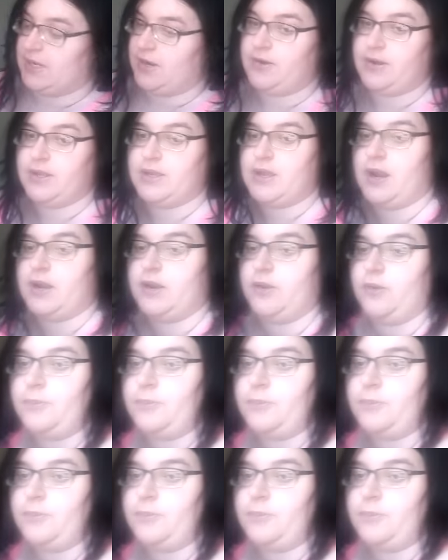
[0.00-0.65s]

I already cut it